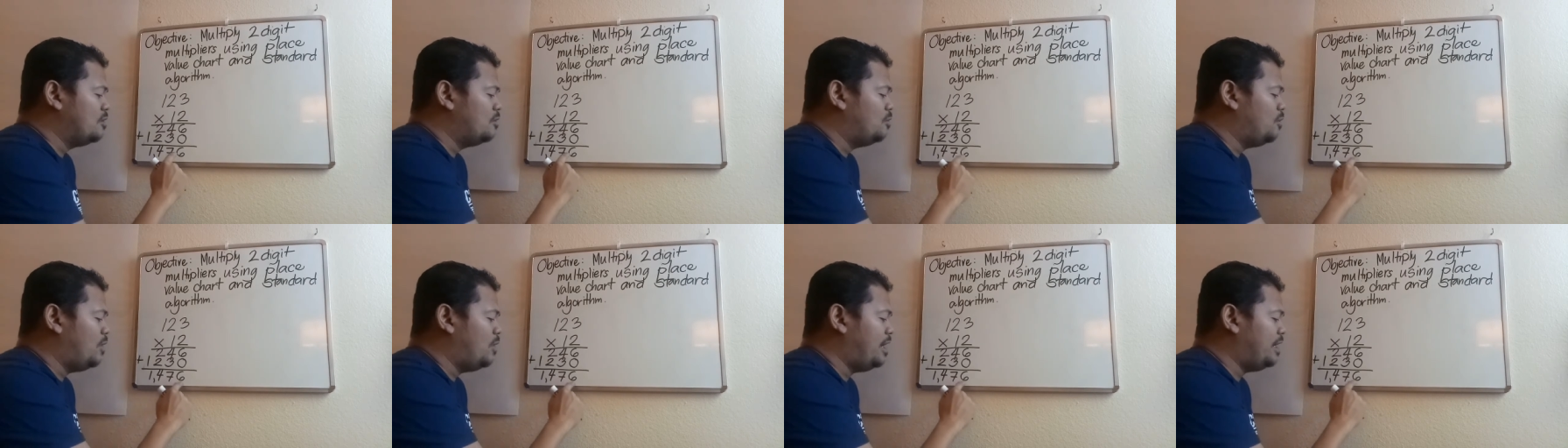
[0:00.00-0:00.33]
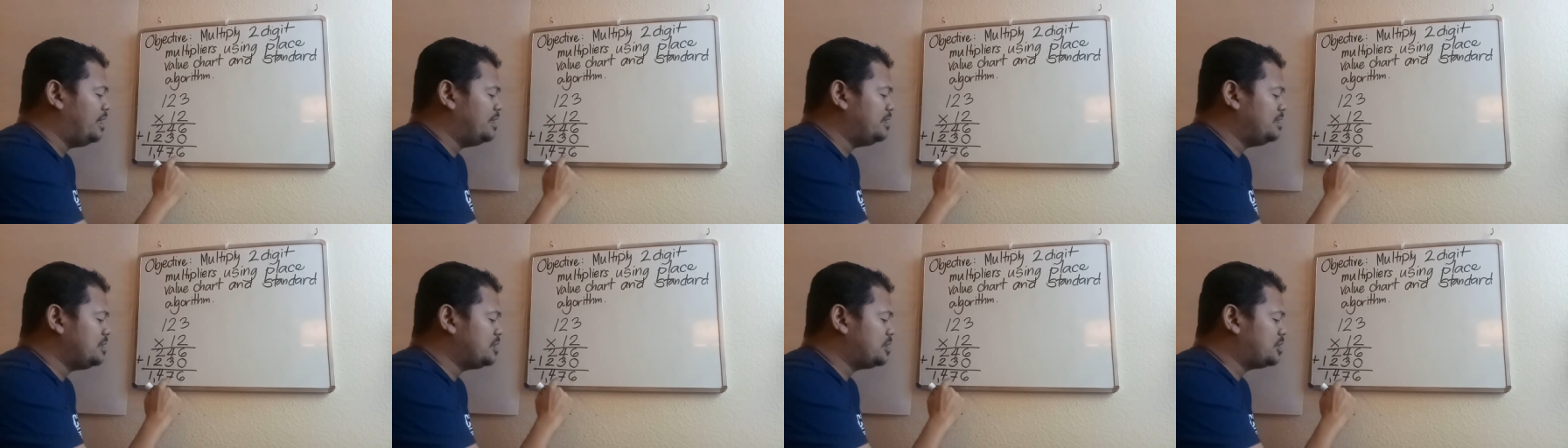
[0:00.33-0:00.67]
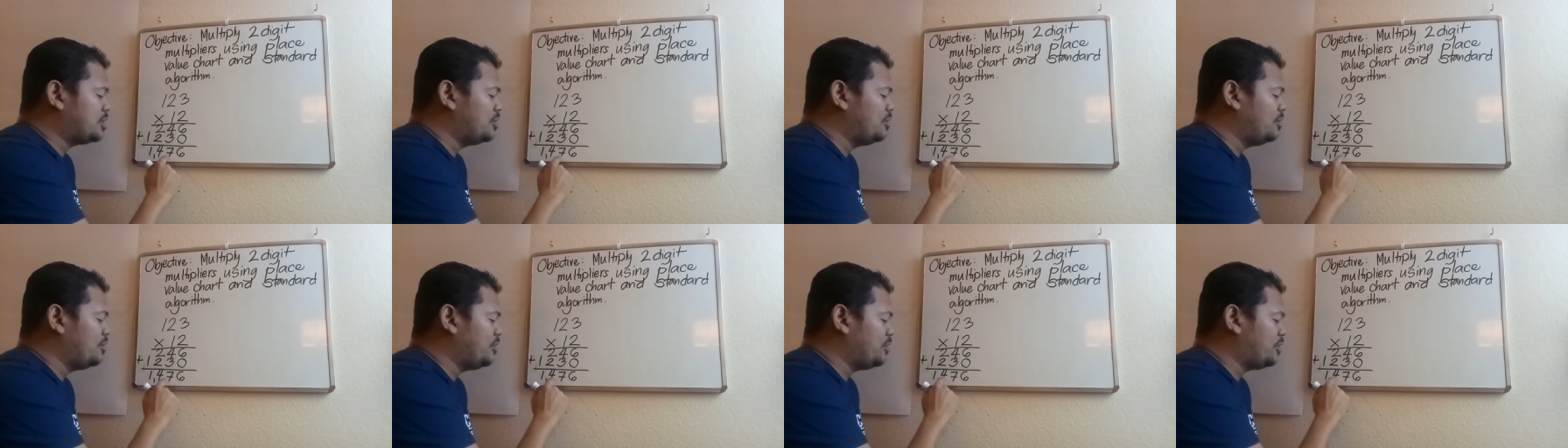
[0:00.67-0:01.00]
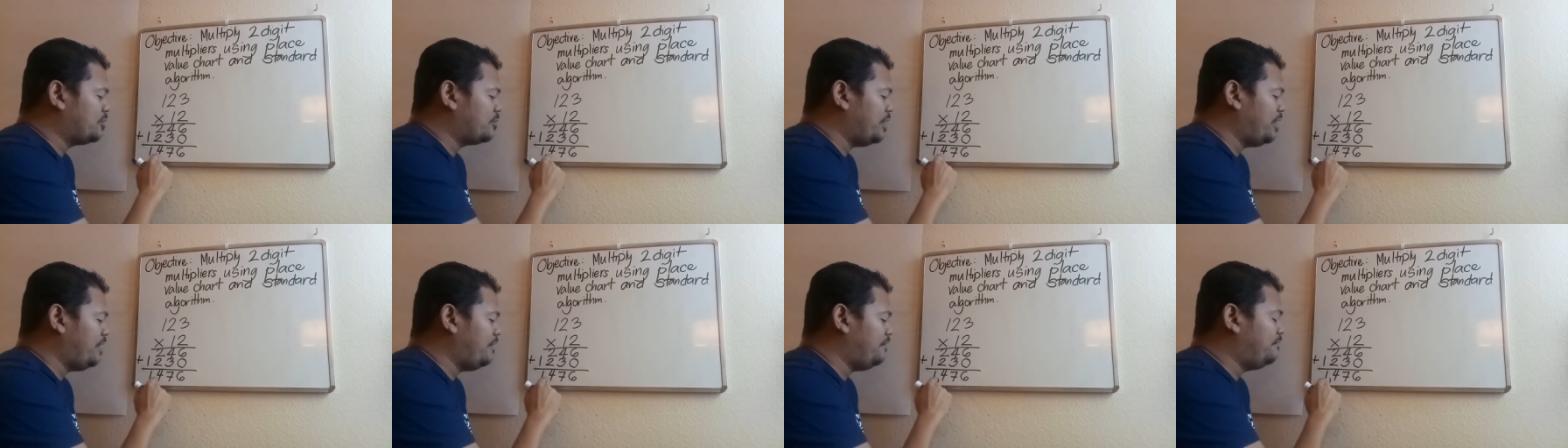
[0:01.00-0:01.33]
1, 2,
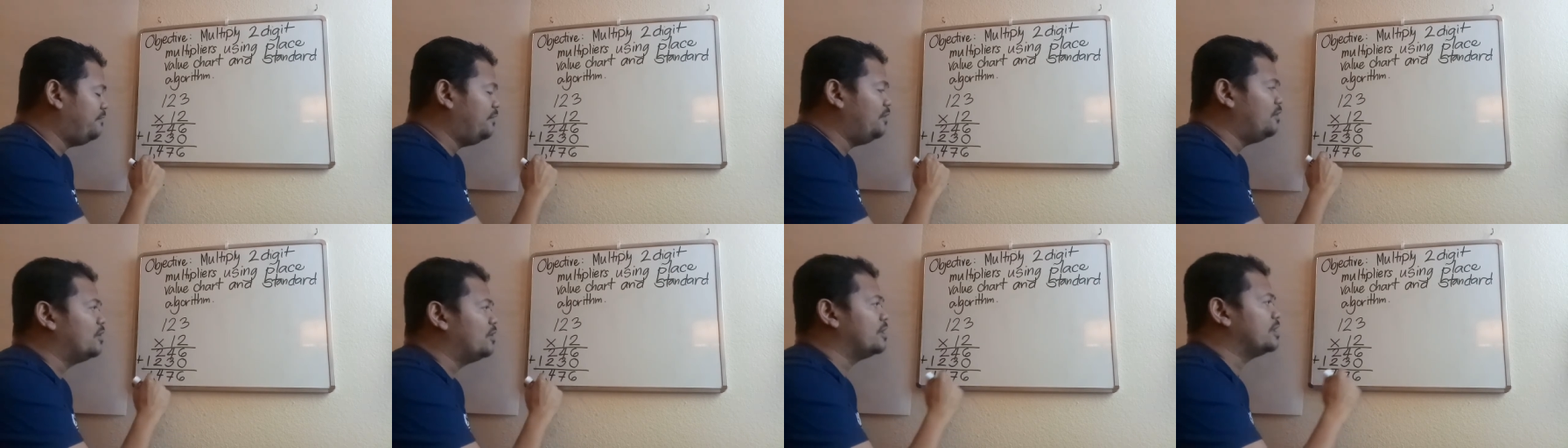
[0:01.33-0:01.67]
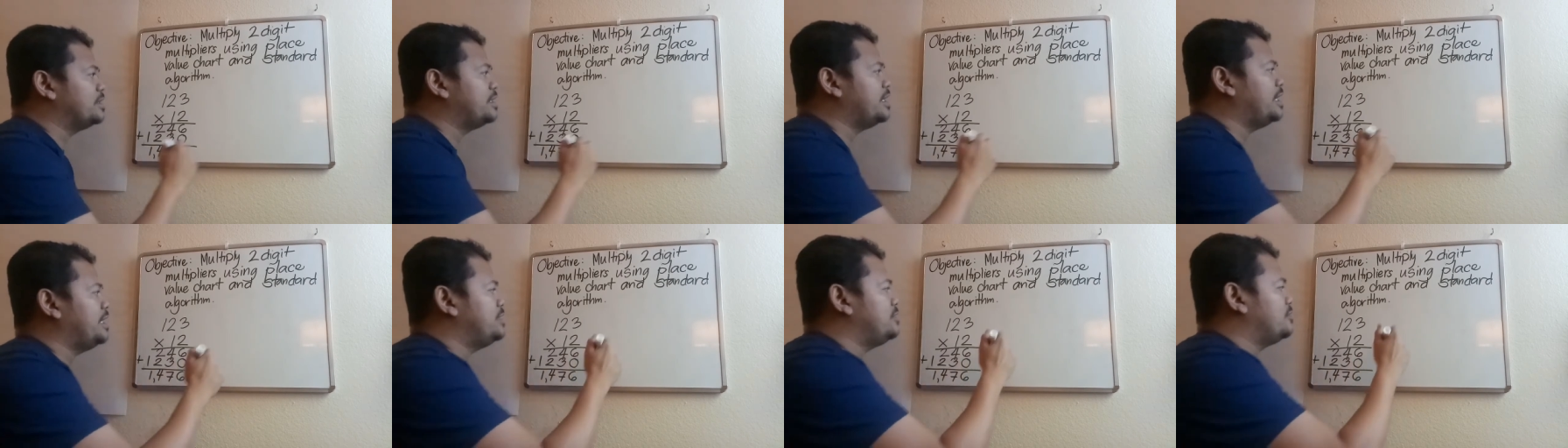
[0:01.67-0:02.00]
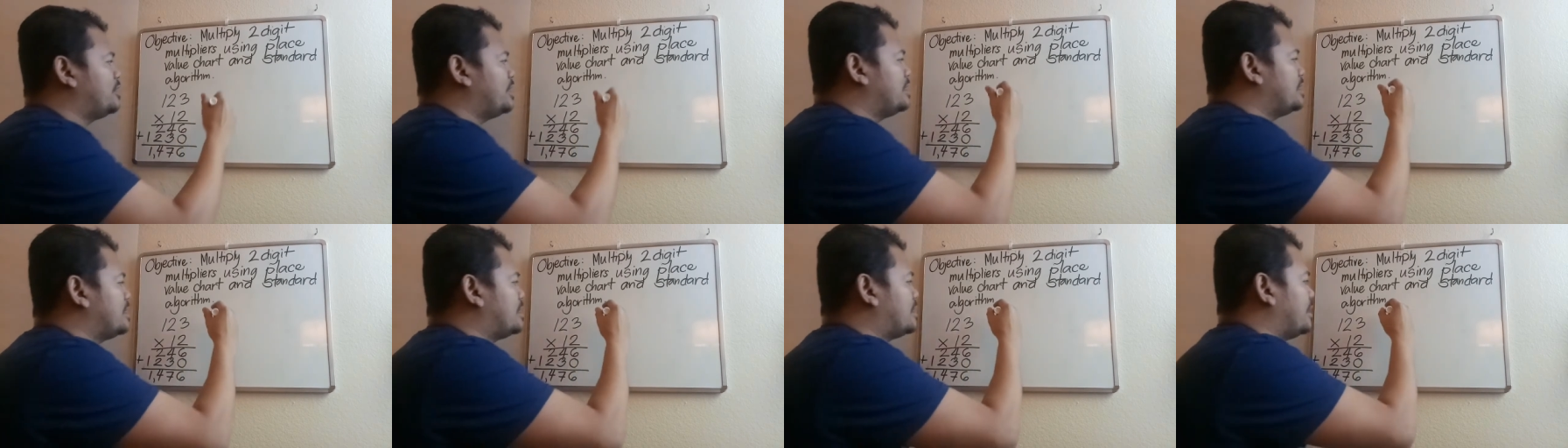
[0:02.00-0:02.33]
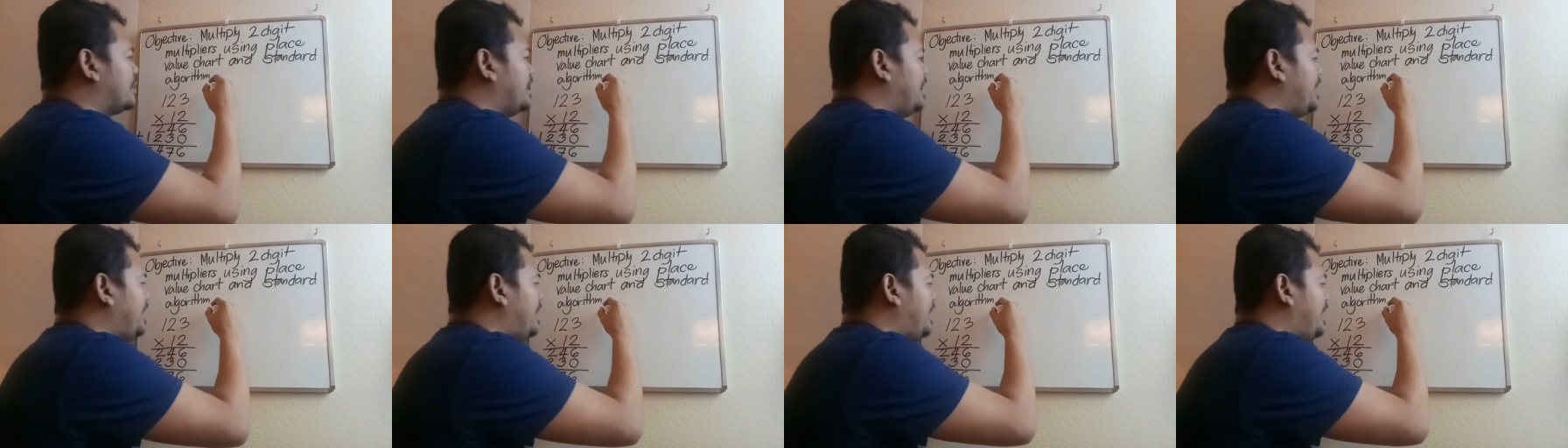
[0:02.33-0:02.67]
3, 4. Then you can
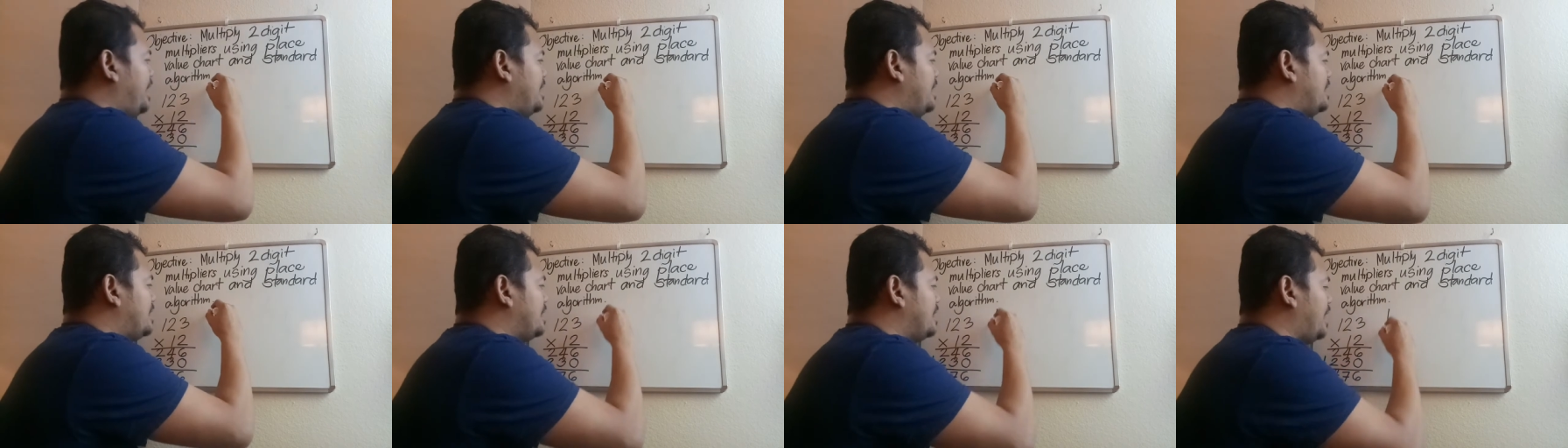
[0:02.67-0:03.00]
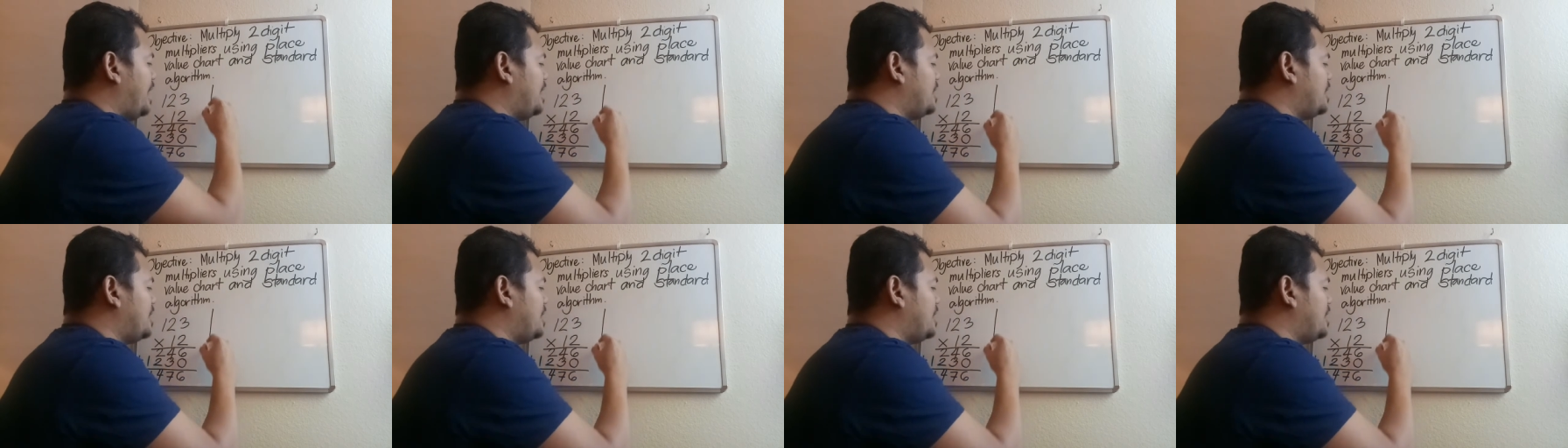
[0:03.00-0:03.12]
create